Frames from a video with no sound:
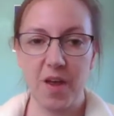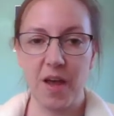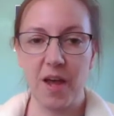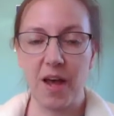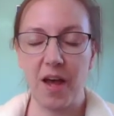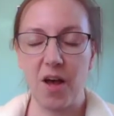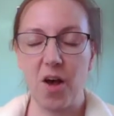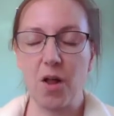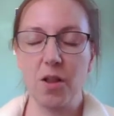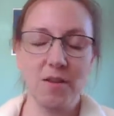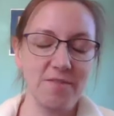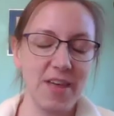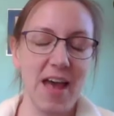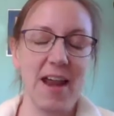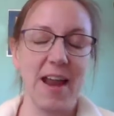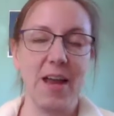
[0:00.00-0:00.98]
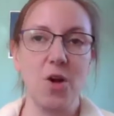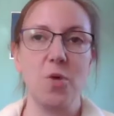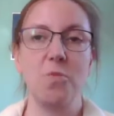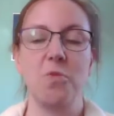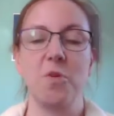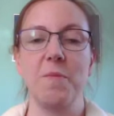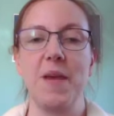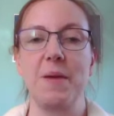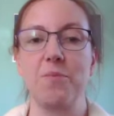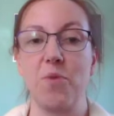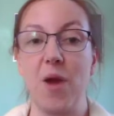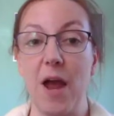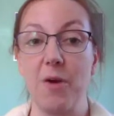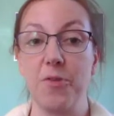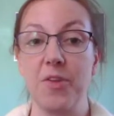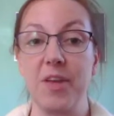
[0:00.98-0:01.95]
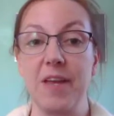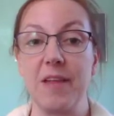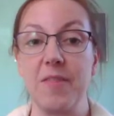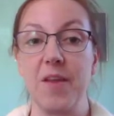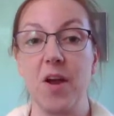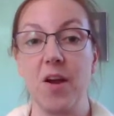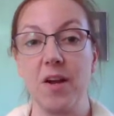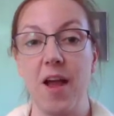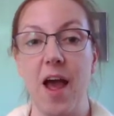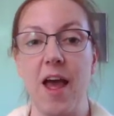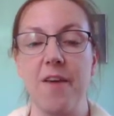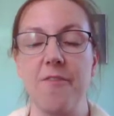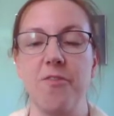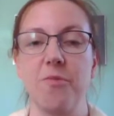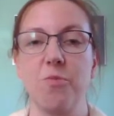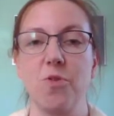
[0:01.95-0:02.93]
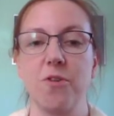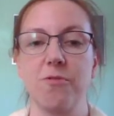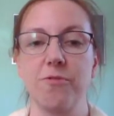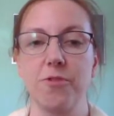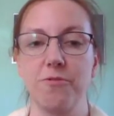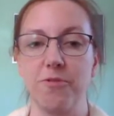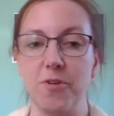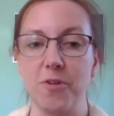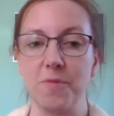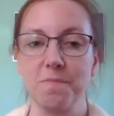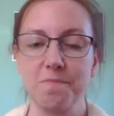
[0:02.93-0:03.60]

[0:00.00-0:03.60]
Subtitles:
All of that I hope will make browsing the archives more fruitful